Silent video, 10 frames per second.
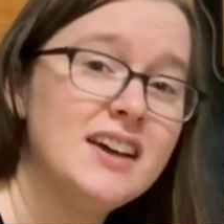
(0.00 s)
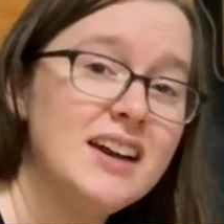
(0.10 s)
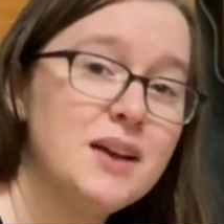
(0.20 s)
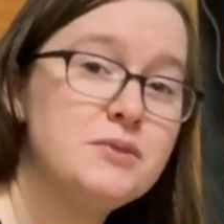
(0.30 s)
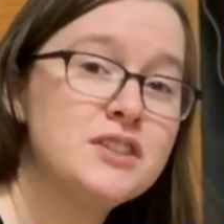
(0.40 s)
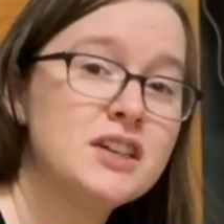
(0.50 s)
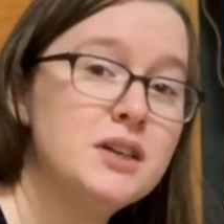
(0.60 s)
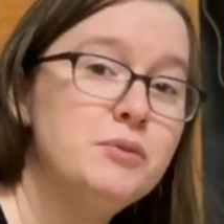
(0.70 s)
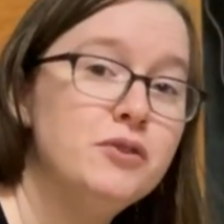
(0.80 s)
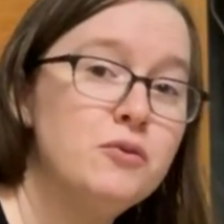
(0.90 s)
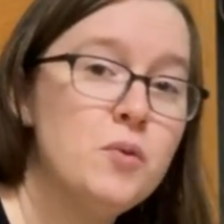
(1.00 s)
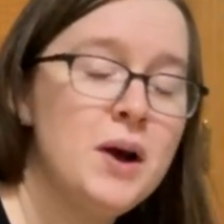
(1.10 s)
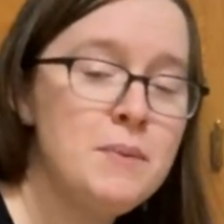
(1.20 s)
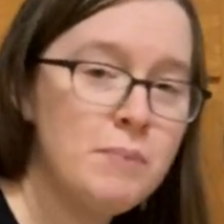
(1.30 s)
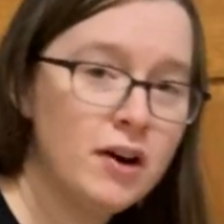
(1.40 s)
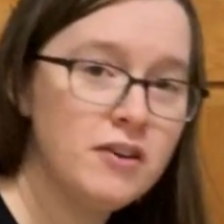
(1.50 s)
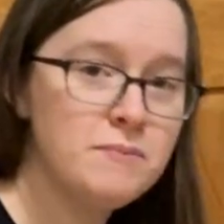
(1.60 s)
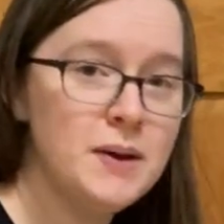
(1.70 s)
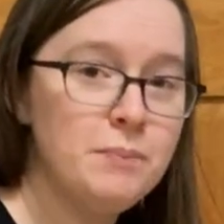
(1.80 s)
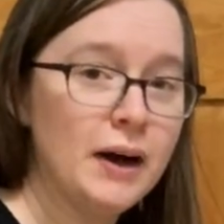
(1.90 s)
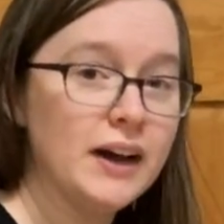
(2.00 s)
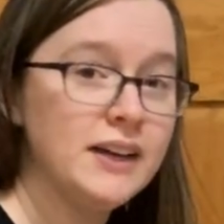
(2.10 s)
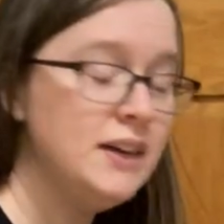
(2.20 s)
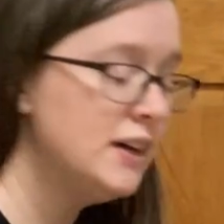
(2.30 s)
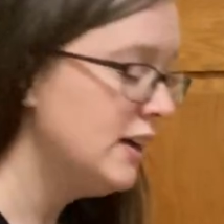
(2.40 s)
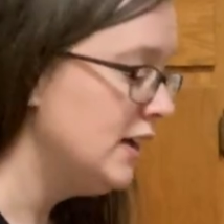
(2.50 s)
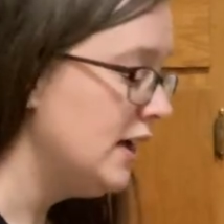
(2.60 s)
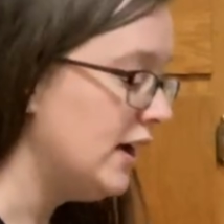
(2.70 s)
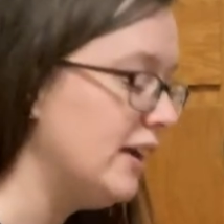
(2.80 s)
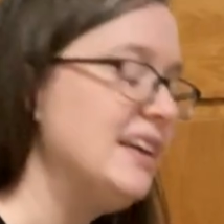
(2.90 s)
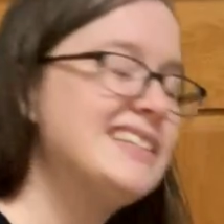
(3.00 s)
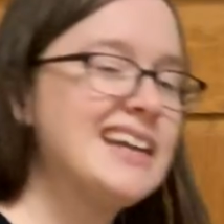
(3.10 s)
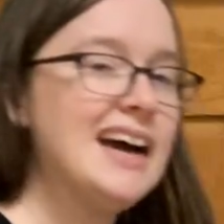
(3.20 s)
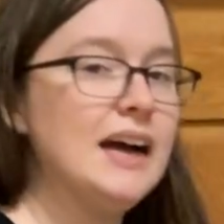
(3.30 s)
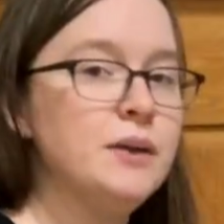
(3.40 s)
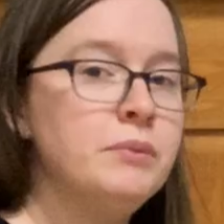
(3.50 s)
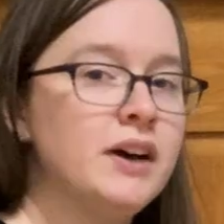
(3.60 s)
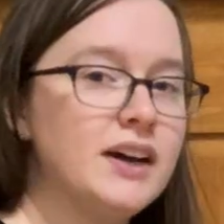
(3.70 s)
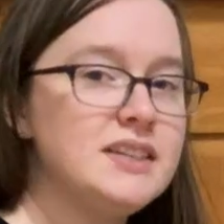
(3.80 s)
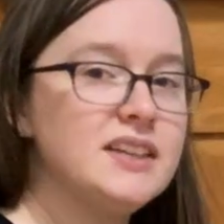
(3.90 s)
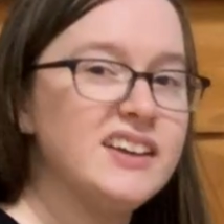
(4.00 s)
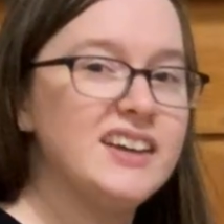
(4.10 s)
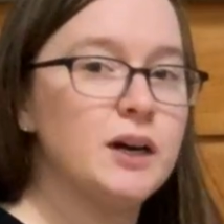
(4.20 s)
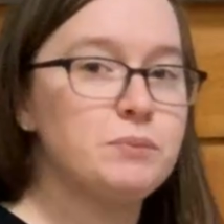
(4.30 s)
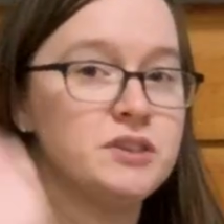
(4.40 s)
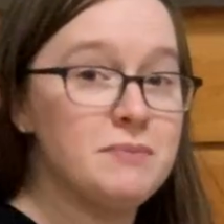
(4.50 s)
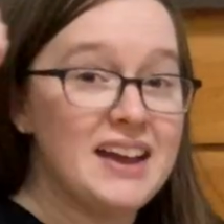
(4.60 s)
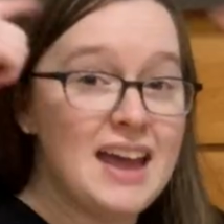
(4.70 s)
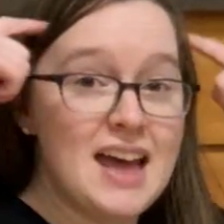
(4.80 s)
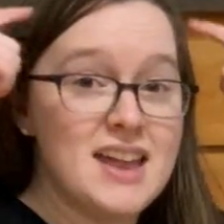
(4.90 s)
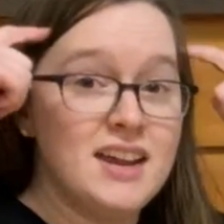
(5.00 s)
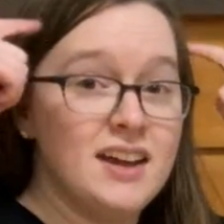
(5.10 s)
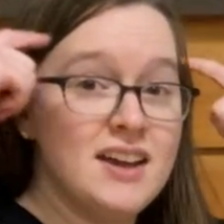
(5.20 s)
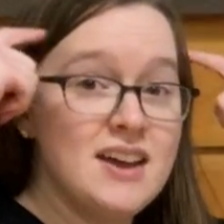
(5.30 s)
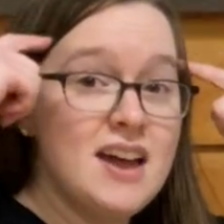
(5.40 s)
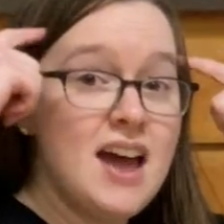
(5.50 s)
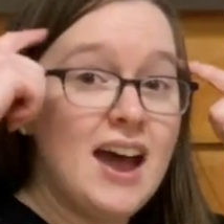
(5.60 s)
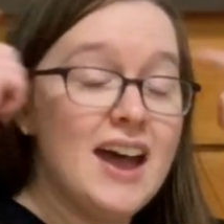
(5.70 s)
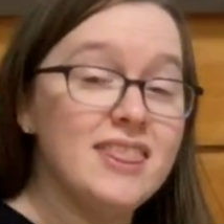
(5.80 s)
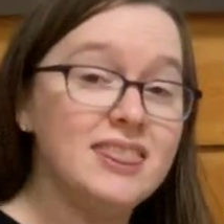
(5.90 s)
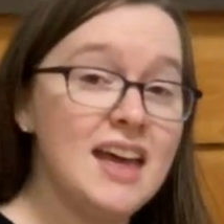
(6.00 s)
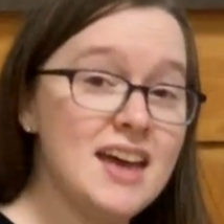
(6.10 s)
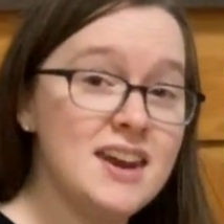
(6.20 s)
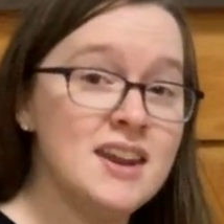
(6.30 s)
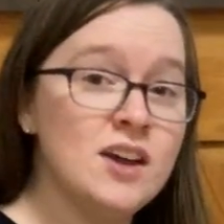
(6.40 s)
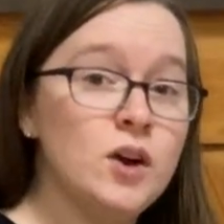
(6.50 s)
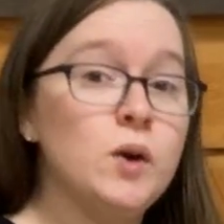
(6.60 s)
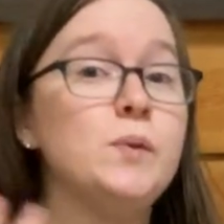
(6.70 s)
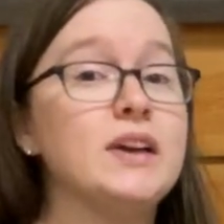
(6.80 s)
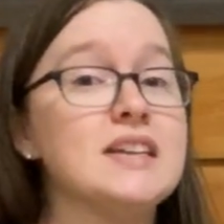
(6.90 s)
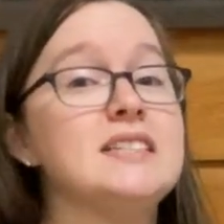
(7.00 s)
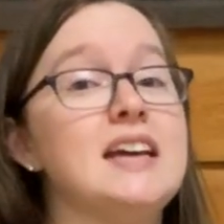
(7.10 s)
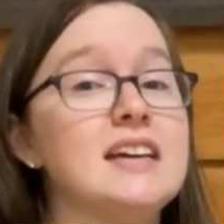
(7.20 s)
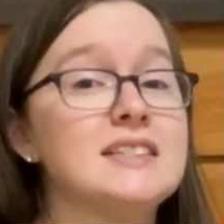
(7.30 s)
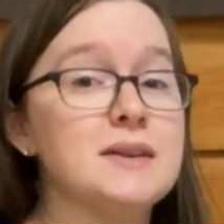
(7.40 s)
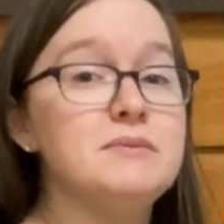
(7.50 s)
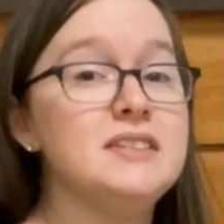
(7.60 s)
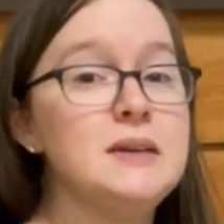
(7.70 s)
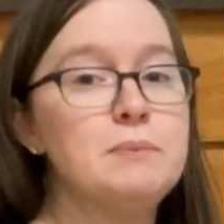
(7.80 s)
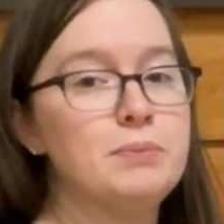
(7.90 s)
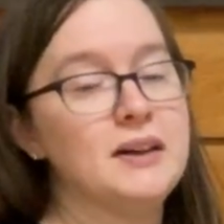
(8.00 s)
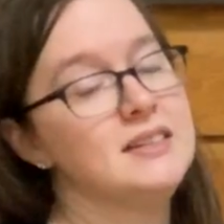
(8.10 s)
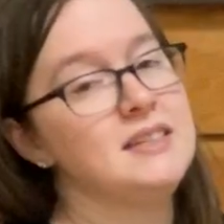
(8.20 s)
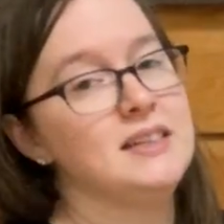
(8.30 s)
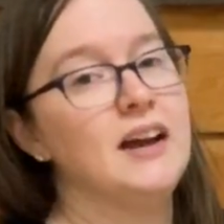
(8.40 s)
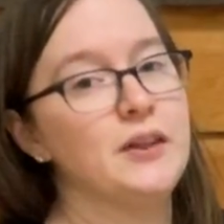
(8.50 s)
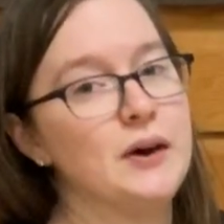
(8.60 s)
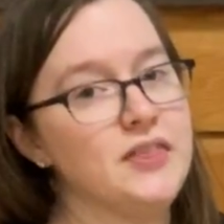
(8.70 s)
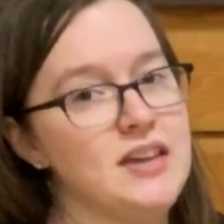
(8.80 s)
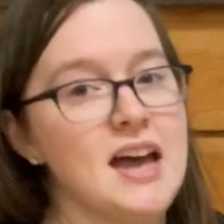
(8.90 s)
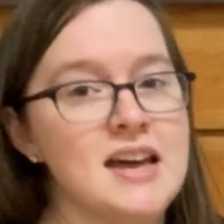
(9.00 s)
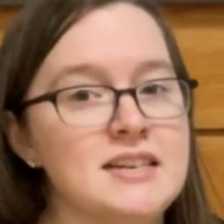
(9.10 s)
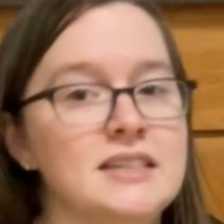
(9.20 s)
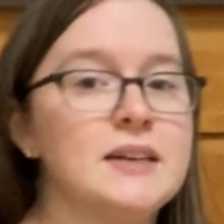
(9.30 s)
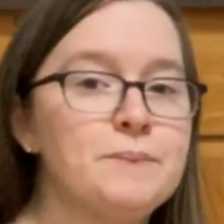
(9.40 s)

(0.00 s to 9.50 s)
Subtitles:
And I'm just gonna move one part of my body at a time until I get up to my head. And then we can take some deep breaths together at the end.